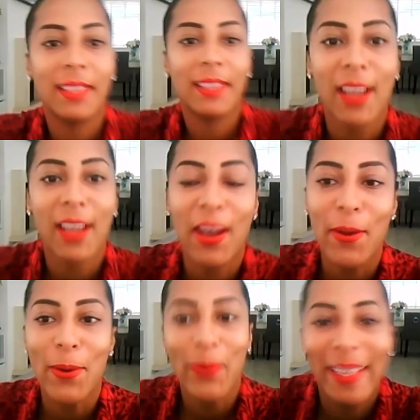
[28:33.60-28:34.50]

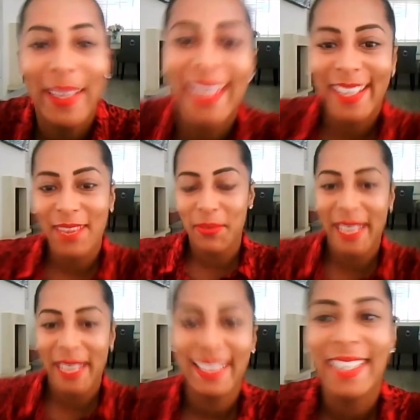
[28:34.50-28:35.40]
Hello,
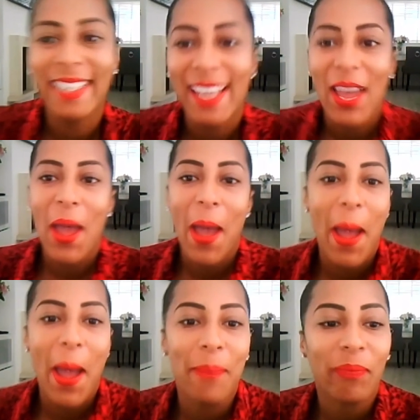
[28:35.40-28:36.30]
everybody.
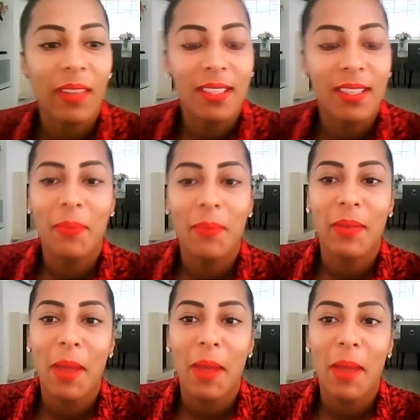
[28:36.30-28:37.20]
So
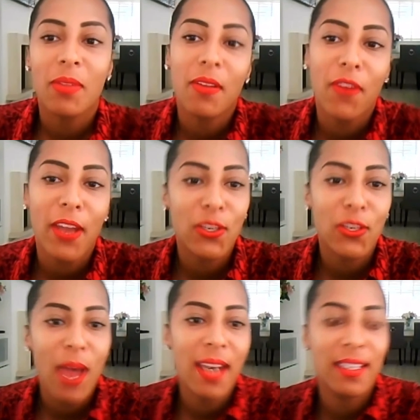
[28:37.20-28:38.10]
the financial
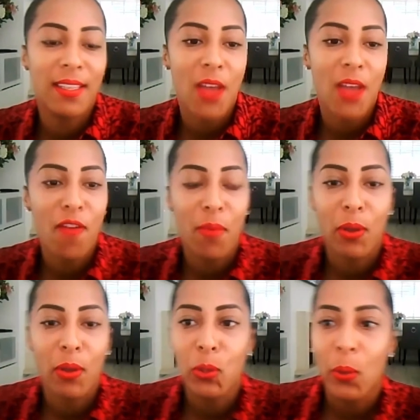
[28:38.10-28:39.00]
analysts and the government are
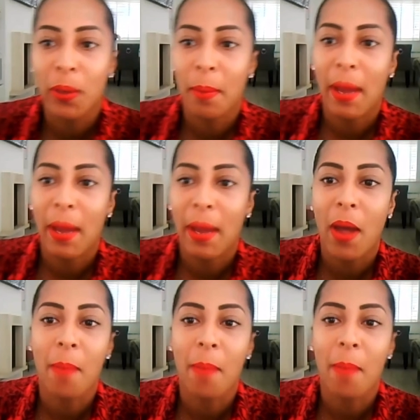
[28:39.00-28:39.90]
talking about
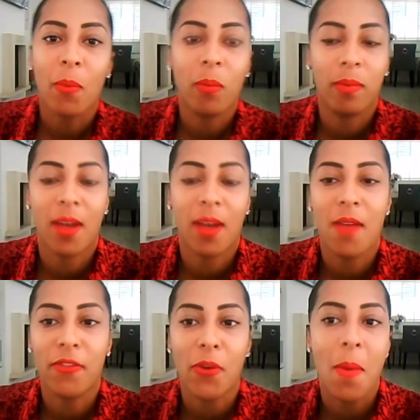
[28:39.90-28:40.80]
going
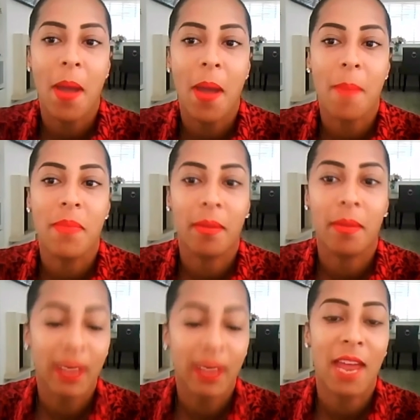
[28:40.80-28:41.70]
through, we're
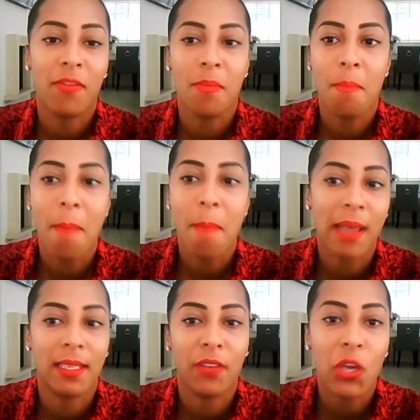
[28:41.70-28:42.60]
going to have a
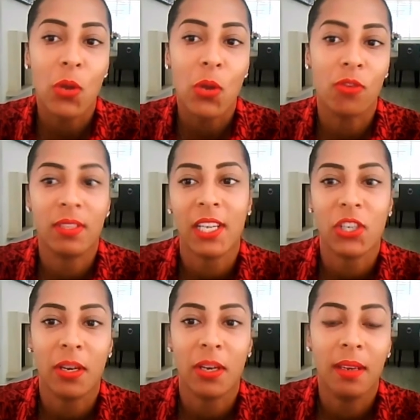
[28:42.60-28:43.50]
massive, huge
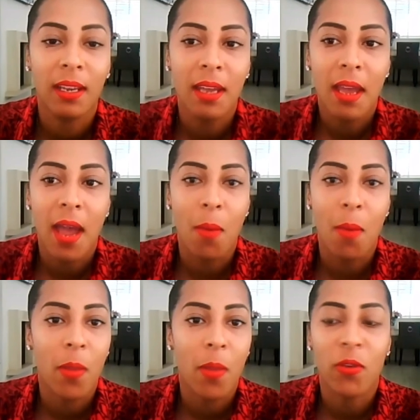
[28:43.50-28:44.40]
recession, and one
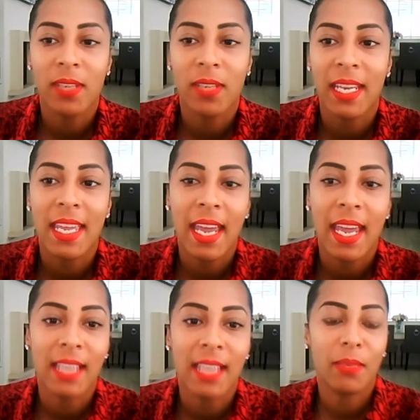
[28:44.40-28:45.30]
that we've not seen in
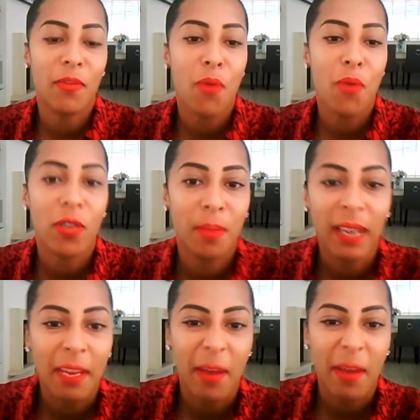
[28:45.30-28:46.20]
years, with
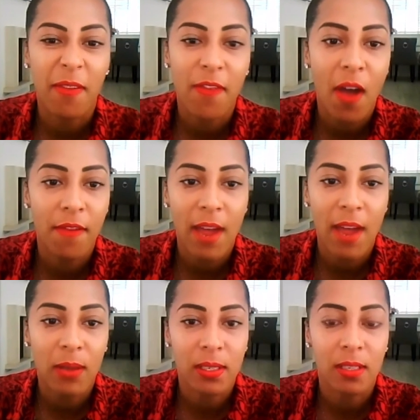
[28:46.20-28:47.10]
approximately about
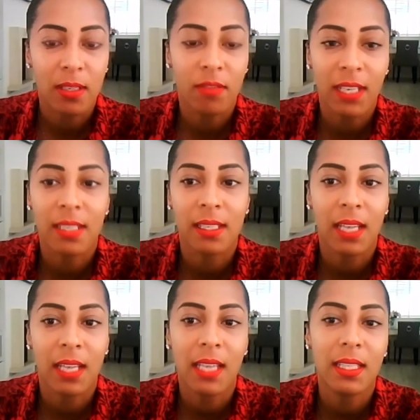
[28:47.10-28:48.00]
5,000
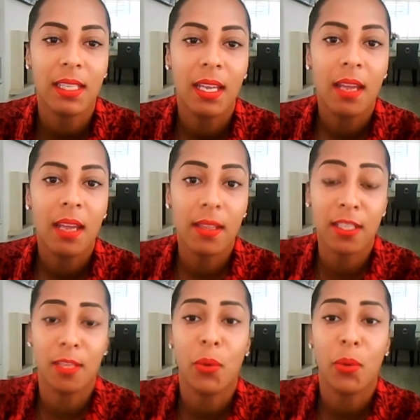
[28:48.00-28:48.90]
redundancies. This is
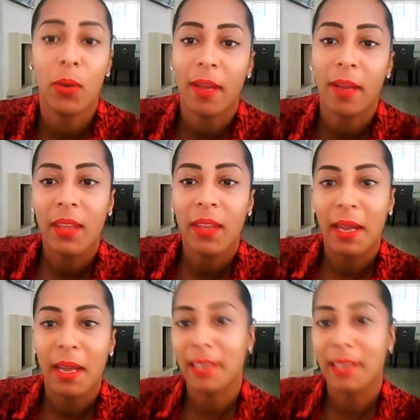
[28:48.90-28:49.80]
to Paula,
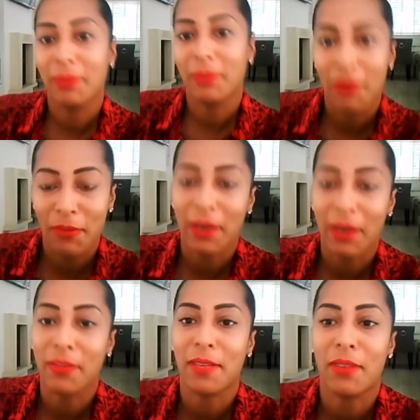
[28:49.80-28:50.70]
and thank
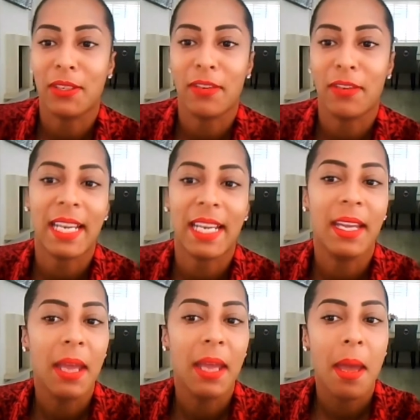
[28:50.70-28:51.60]
you, you answered already.
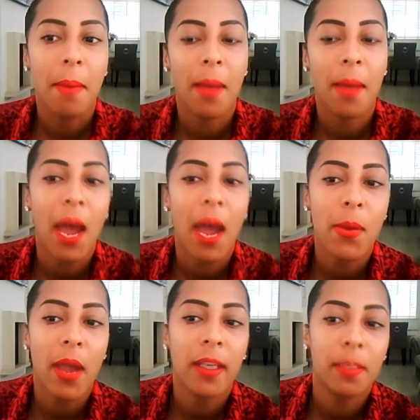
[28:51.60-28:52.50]
How are you
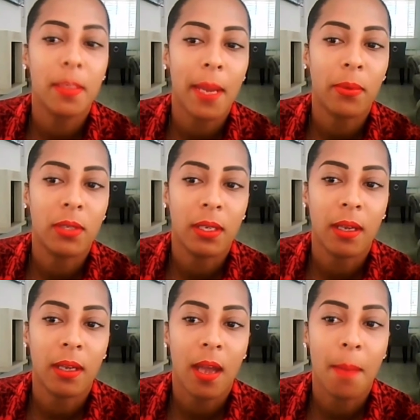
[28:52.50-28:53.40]
going to be able
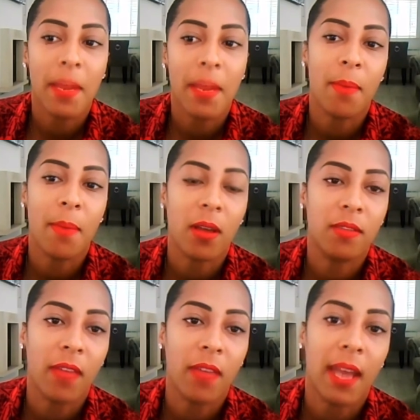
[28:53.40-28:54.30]
to be robust
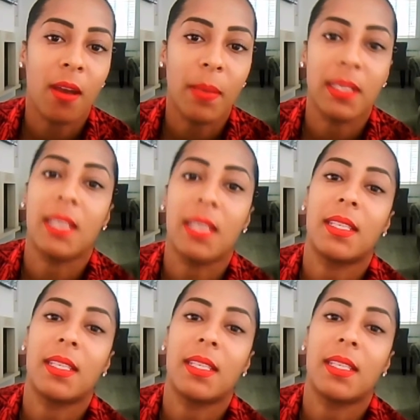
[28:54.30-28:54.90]
for that in our business?